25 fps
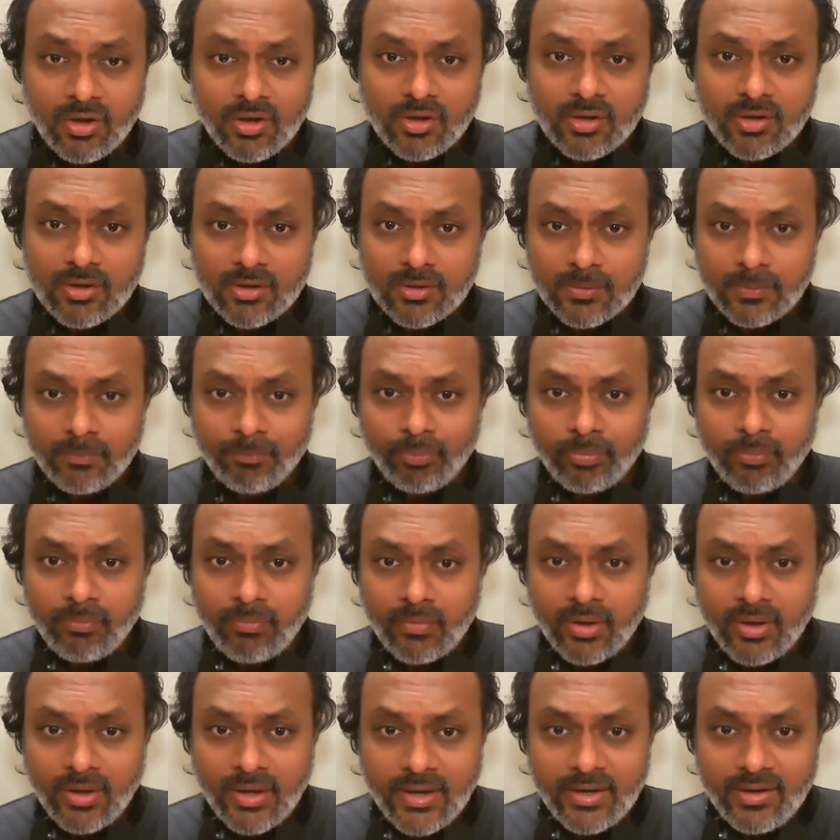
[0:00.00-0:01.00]

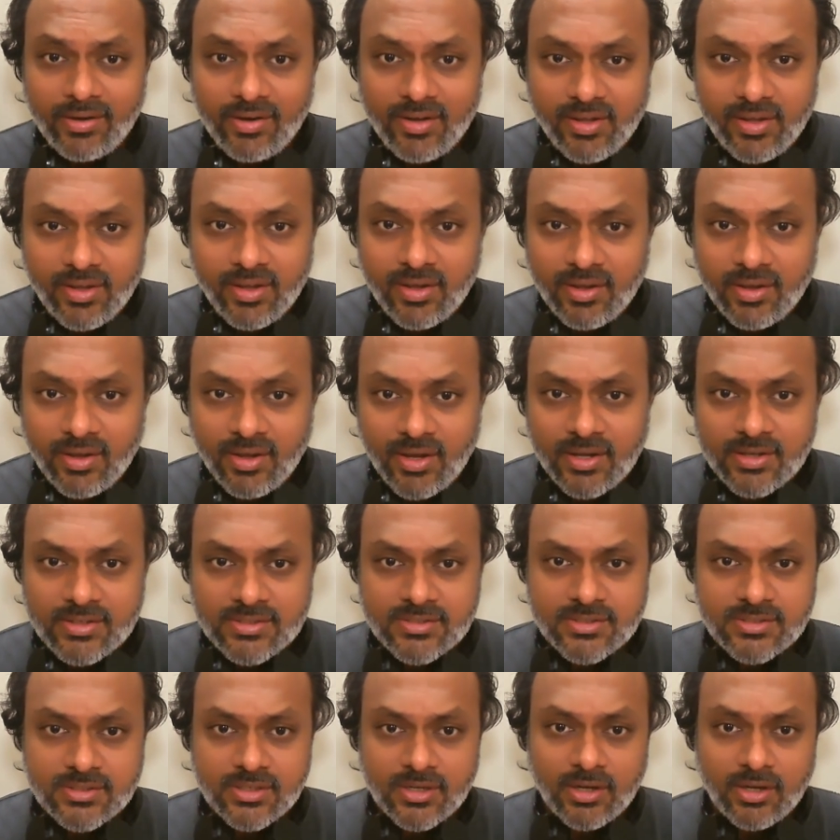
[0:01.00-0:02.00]
NTA
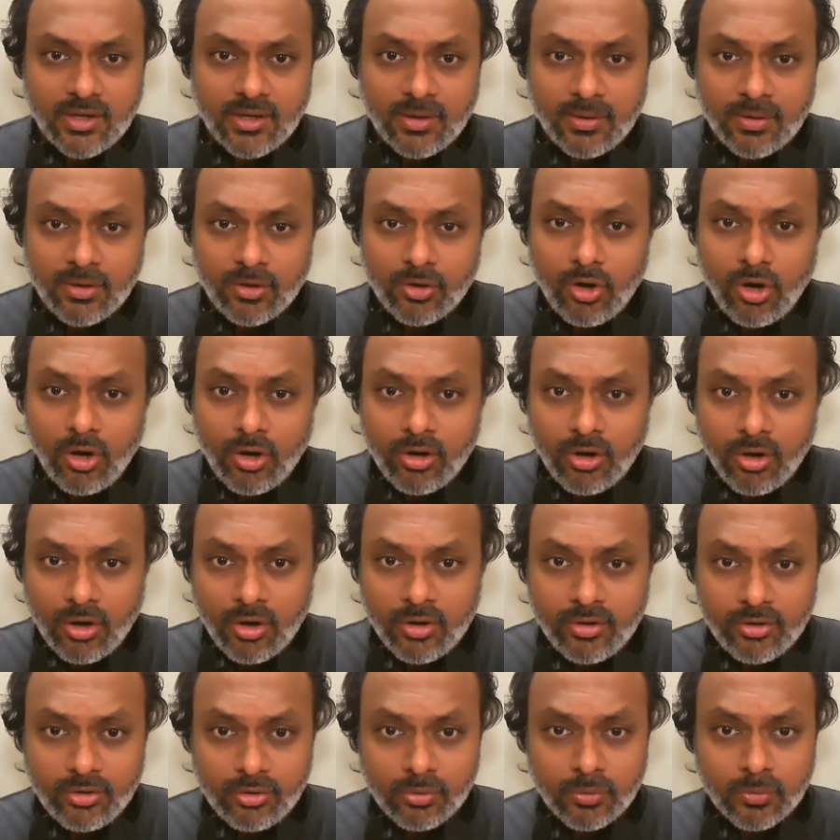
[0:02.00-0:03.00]
has gone
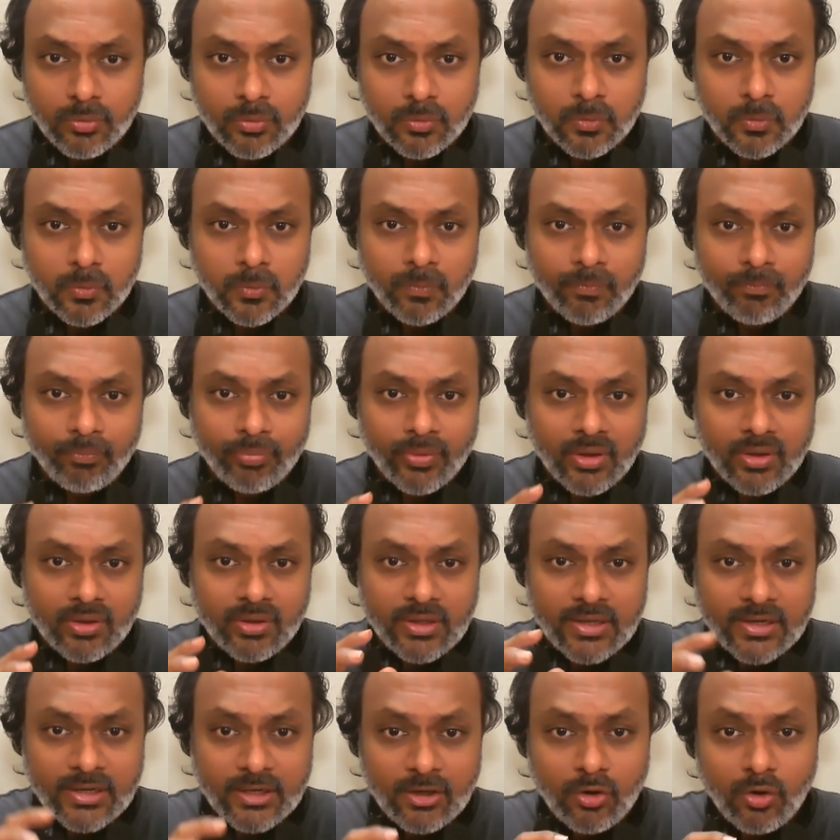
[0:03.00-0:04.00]
on to
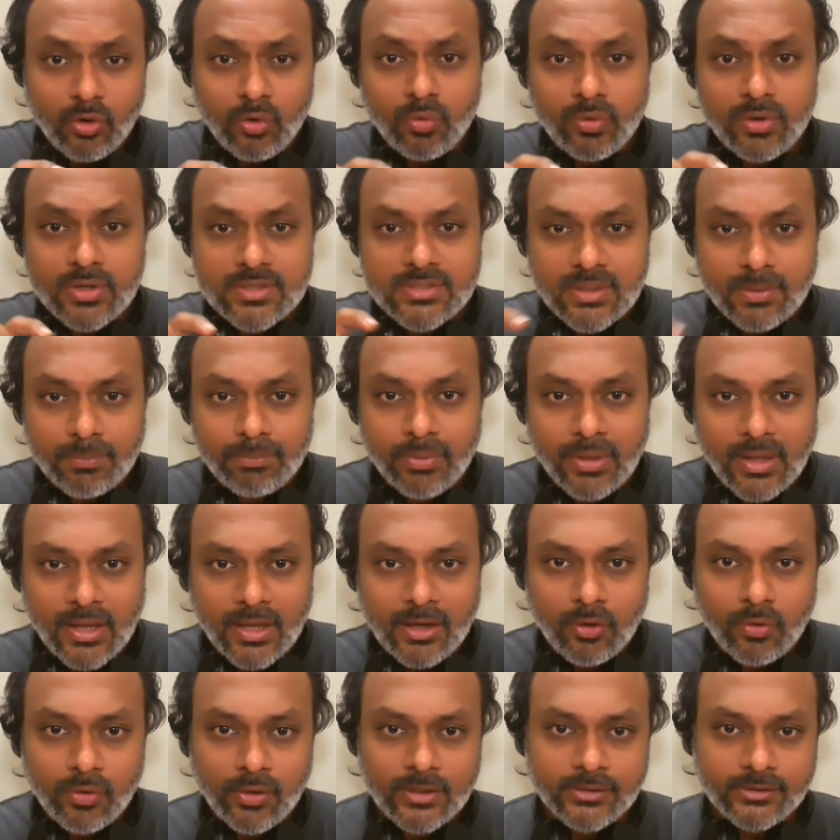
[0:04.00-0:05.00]
include some
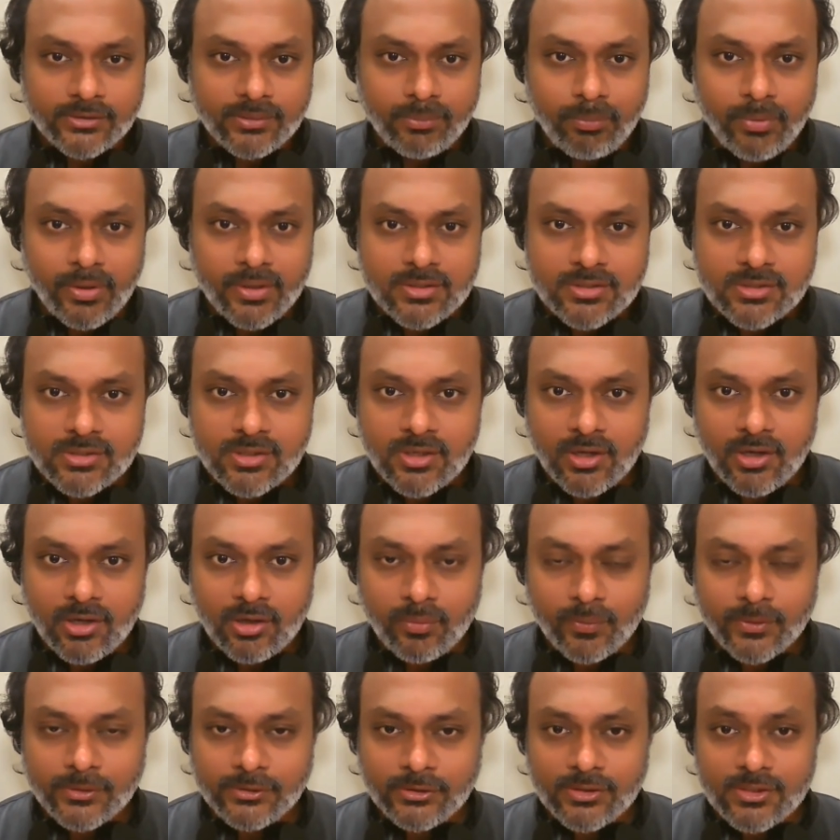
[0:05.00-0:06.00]
calculation based
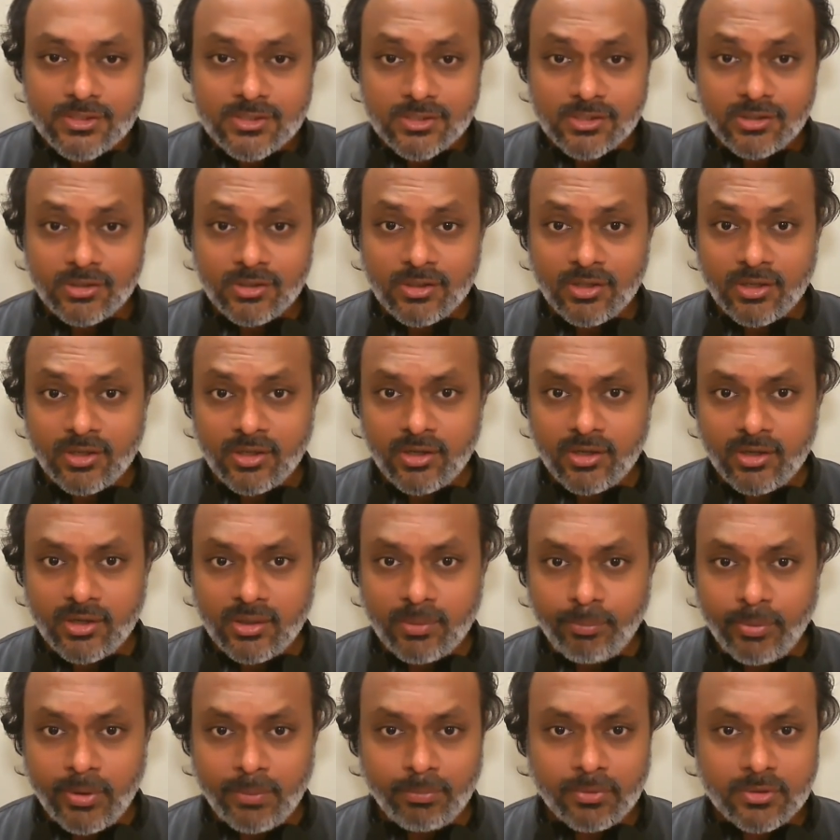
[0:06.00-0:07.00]
questions in
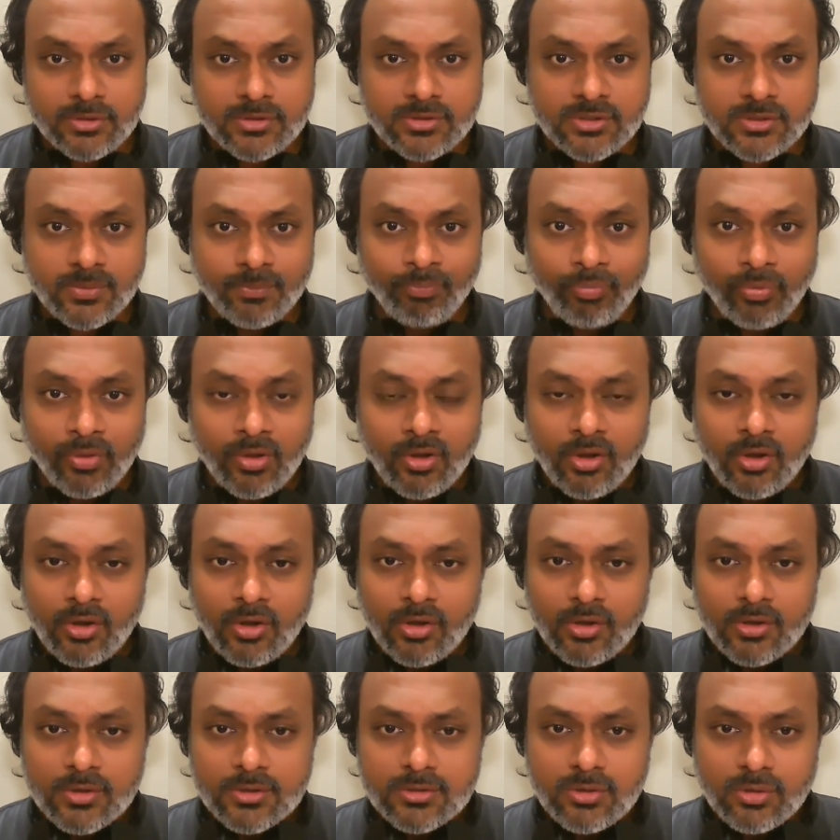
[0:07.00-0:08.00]
the papers.
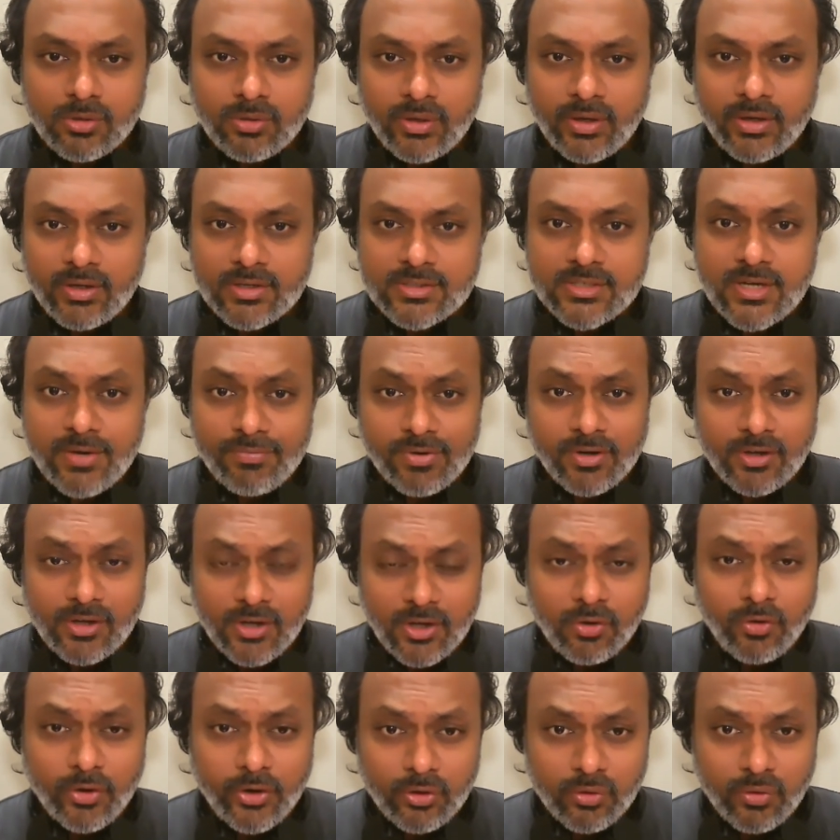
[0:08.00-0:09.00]
So it is
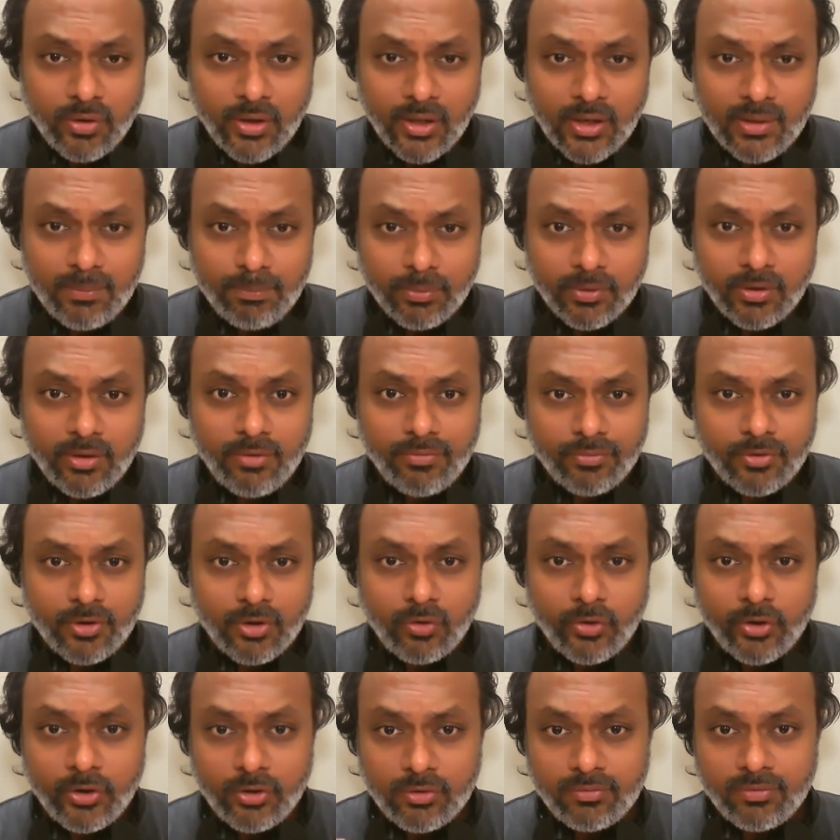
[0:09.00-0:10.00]
definitely going to help if you're
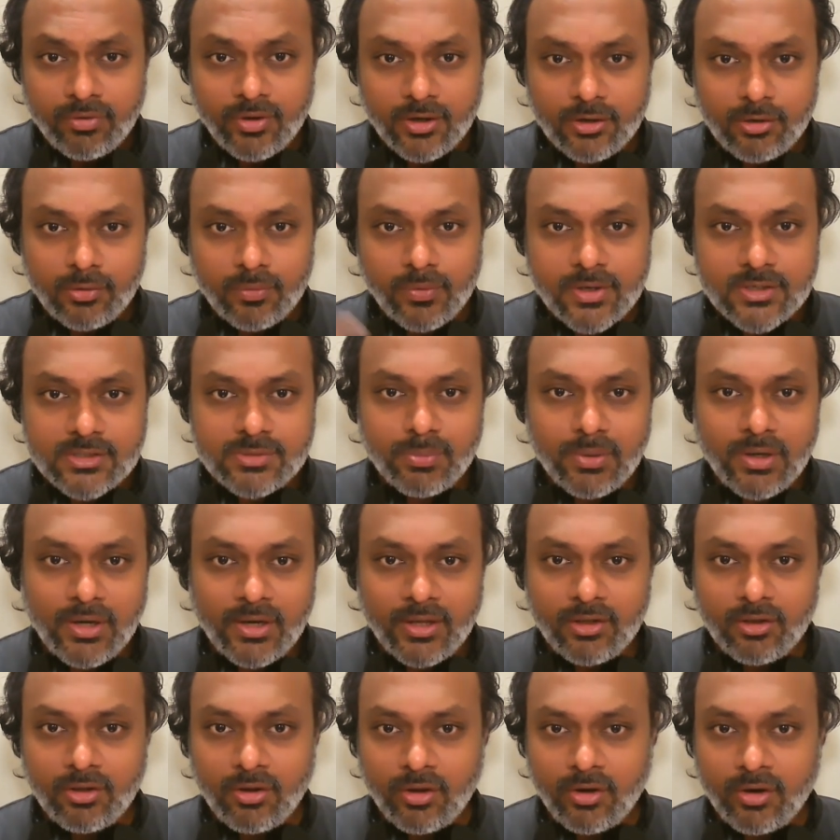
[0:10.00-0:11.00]
going to work towards
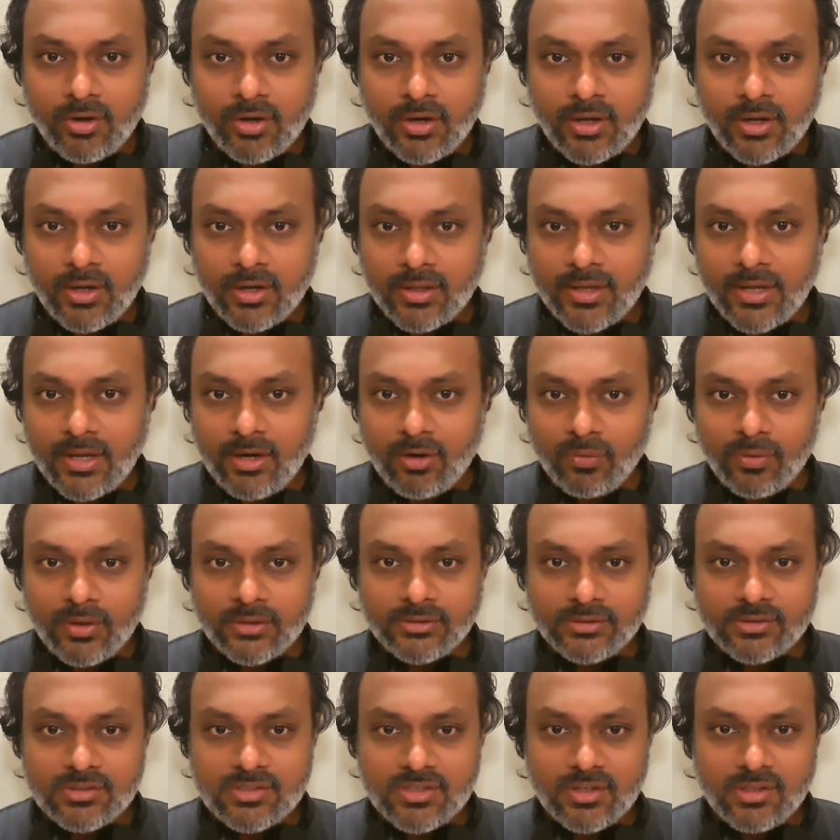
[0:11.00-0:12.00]
building your
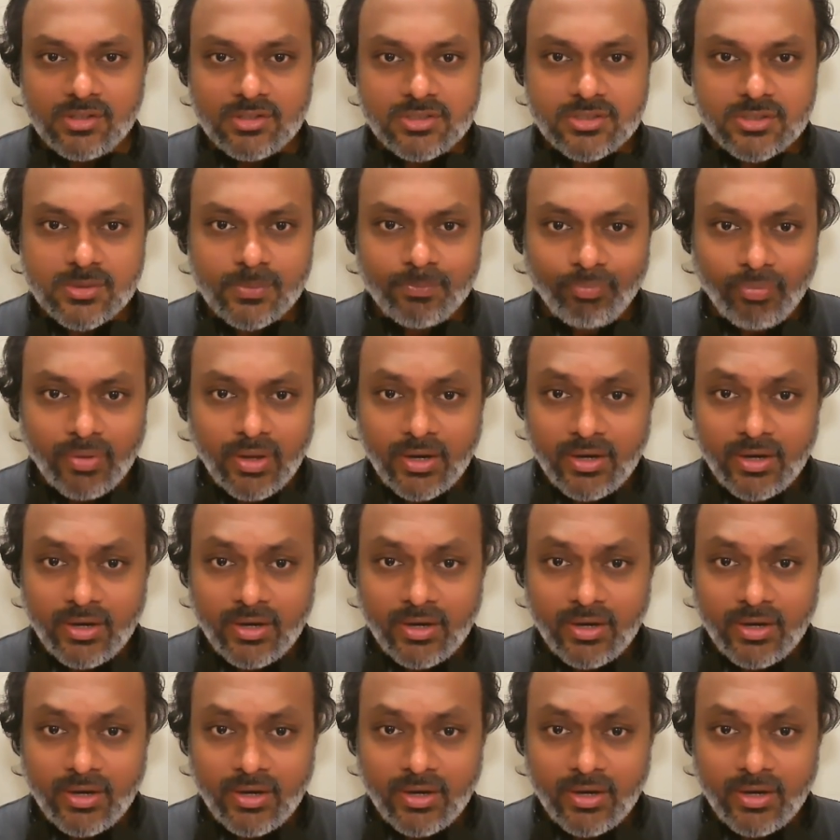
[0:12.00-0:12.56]
calculation skills.